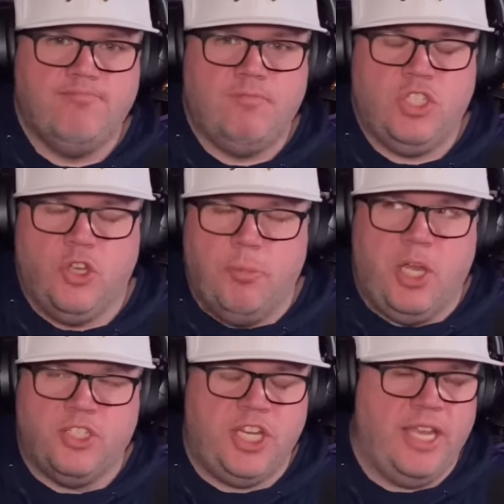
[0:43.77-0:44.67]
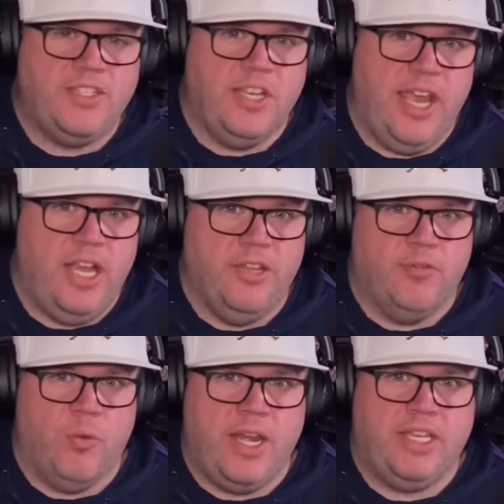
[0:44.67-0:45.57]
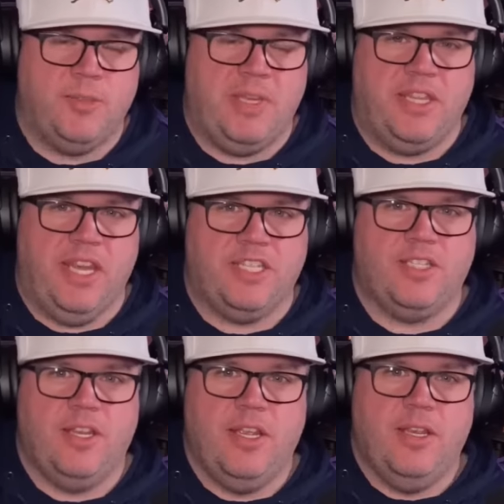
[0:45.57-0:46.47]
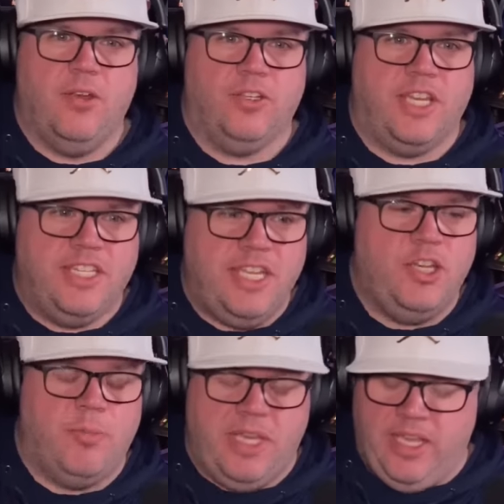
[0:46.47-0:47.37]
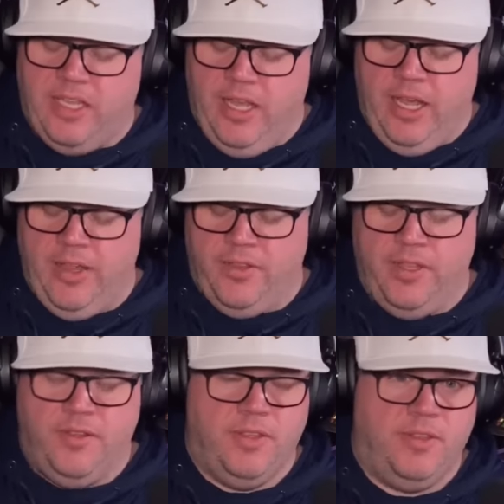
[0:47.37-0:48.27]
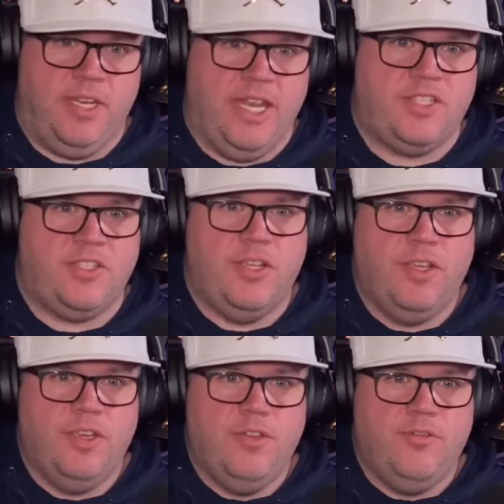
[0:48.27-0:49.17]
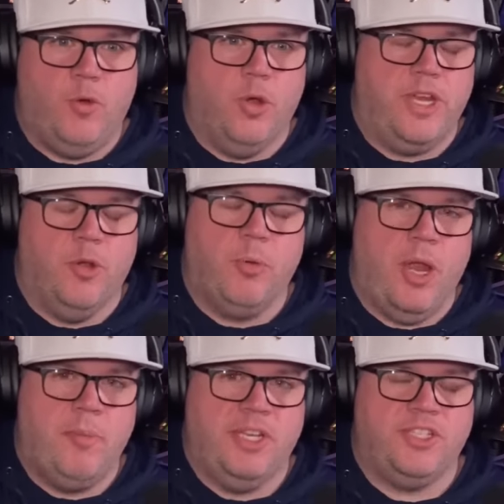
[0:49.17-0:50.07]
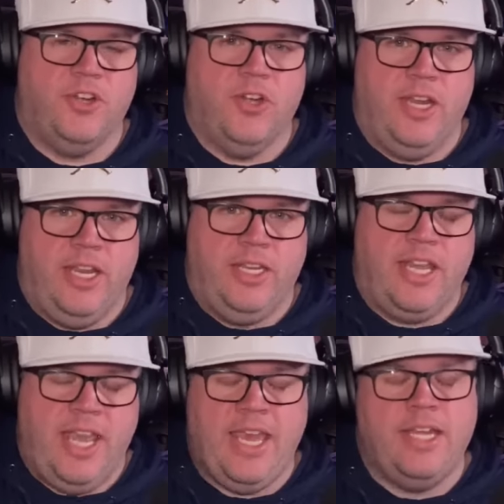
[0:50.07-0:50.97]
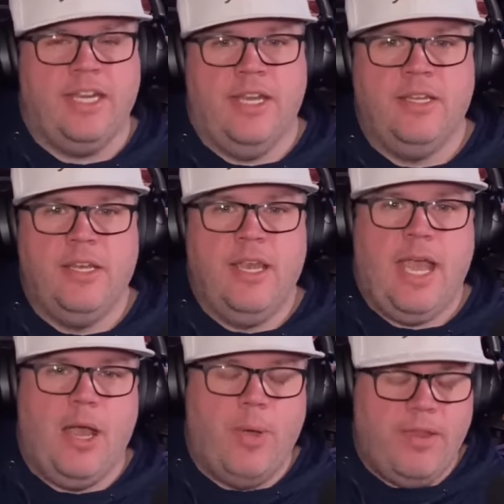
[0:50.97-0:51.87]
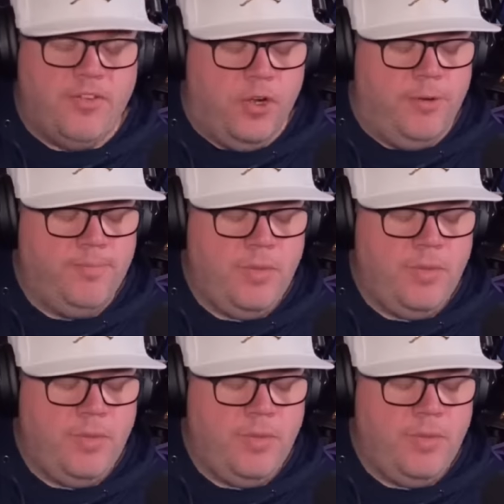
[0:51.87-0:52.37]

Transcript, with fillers: snowball's chance in hell of running to be the next or to continue being uh, the, the, the next four year prime minister in Canada. However,